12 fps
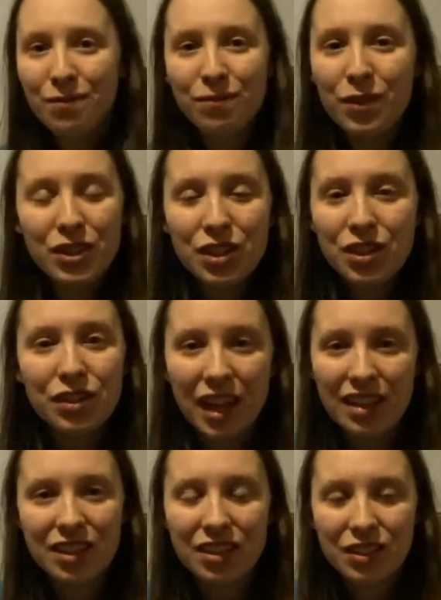What do you
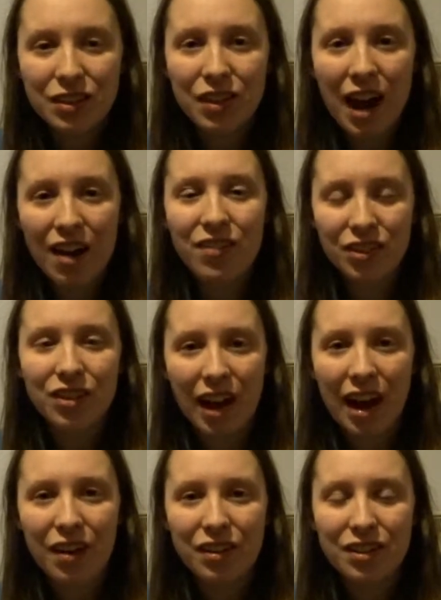guys still have in your
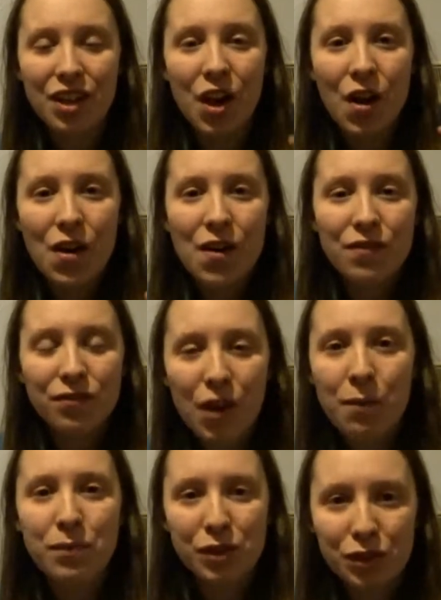house
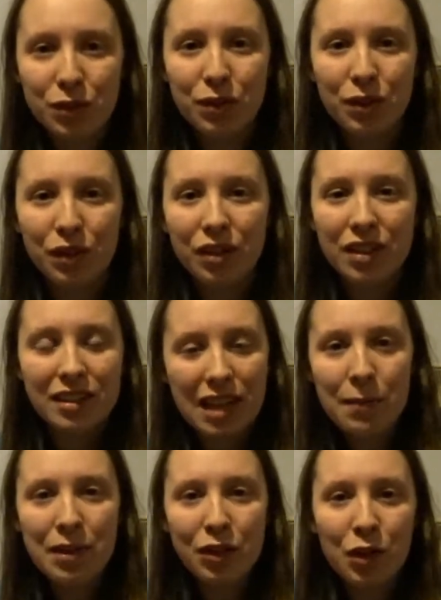from school?
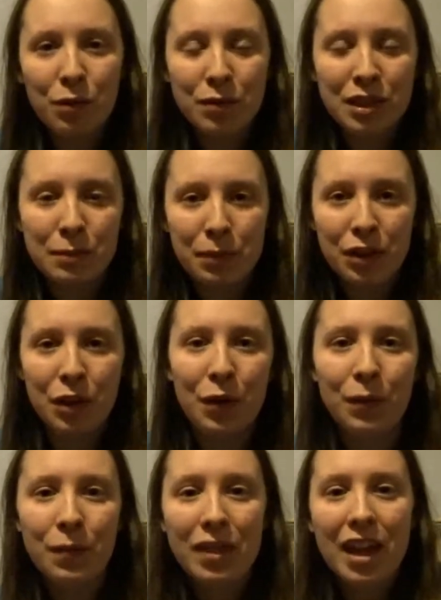Tell me in the comments
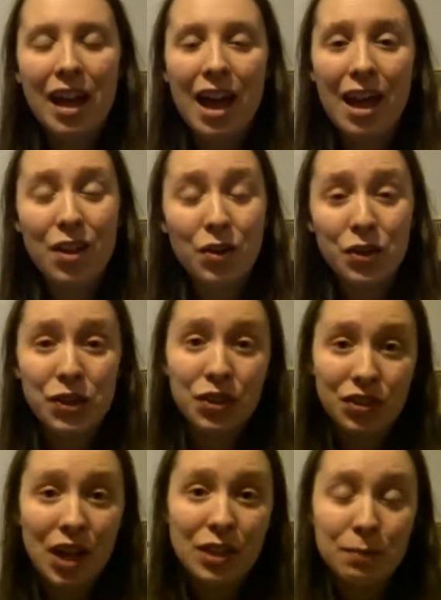below. And also
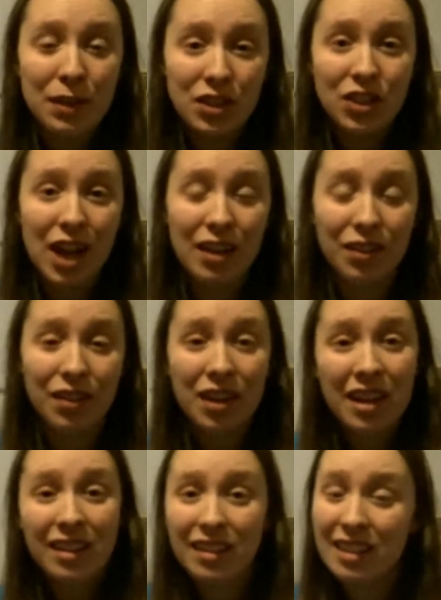subscribe to my channel
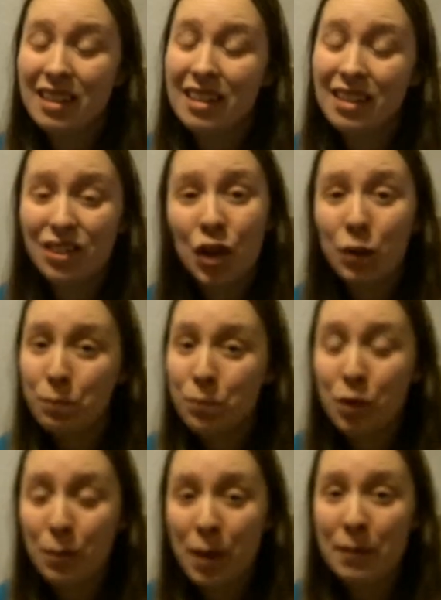because I need to talk
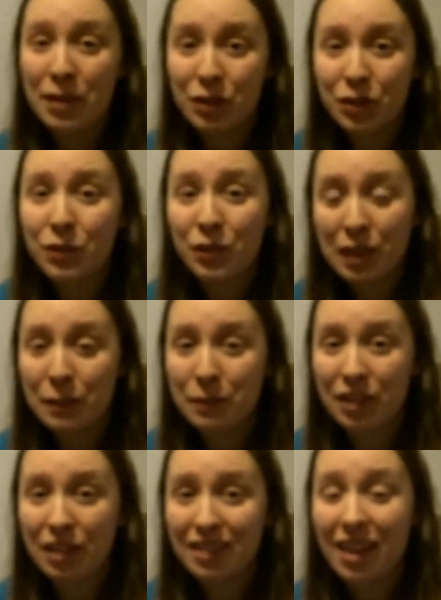more about my school
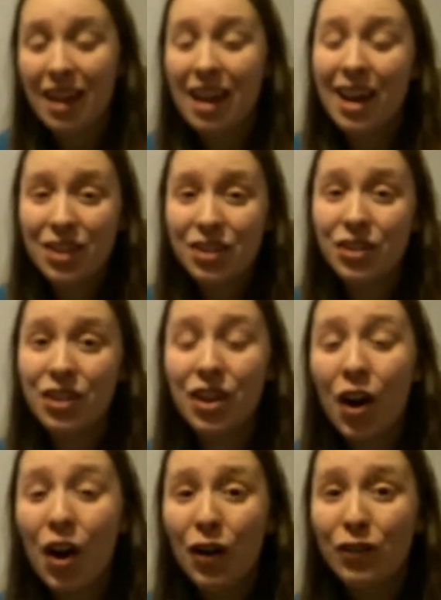experience and show you
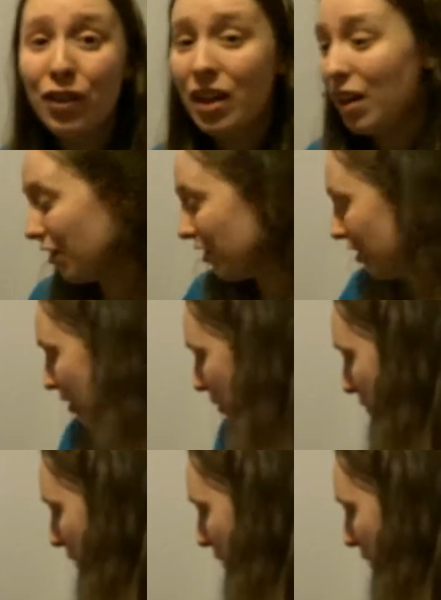off of some of